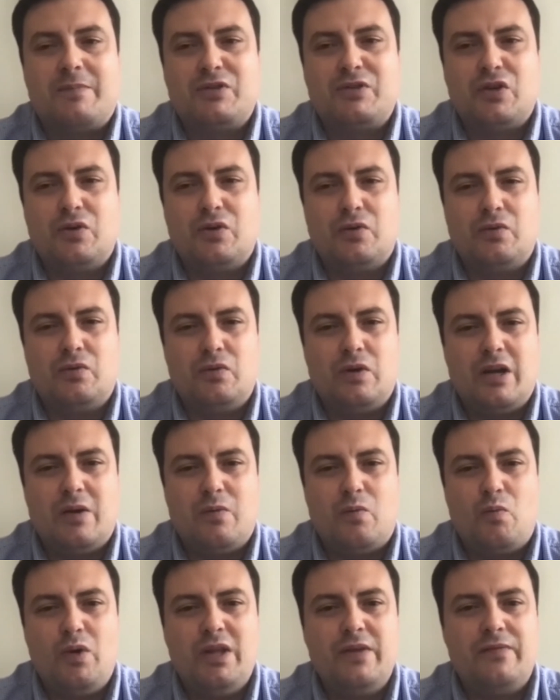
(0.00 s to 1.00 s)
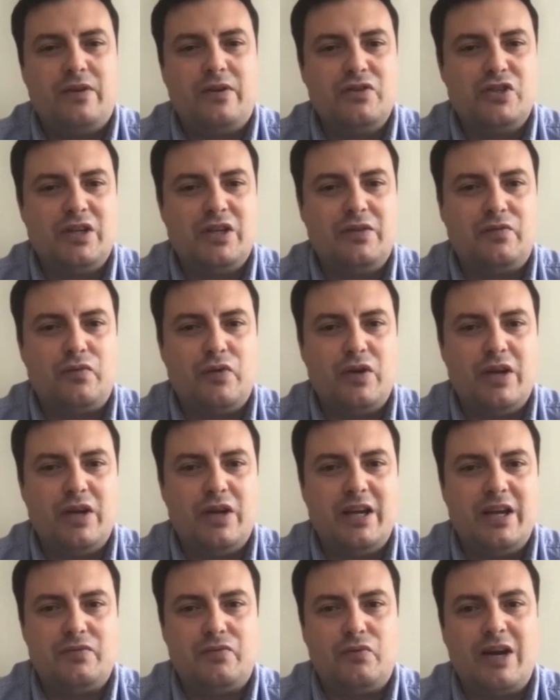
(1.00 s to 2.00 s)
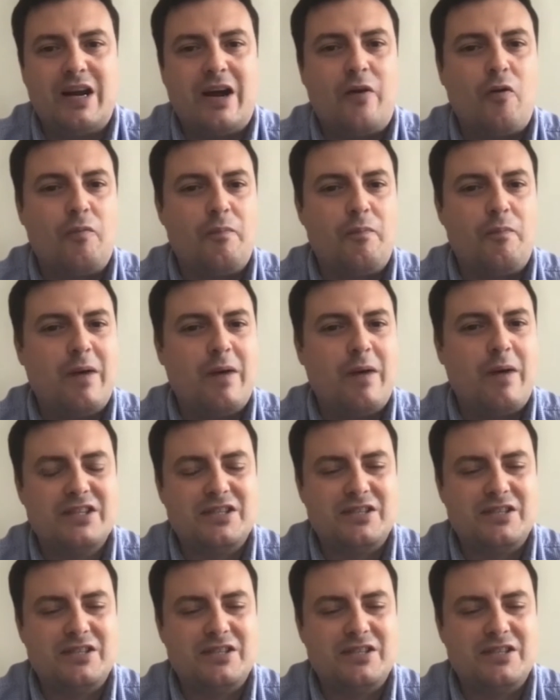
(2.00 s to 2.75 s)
So we differentiate three kind of paths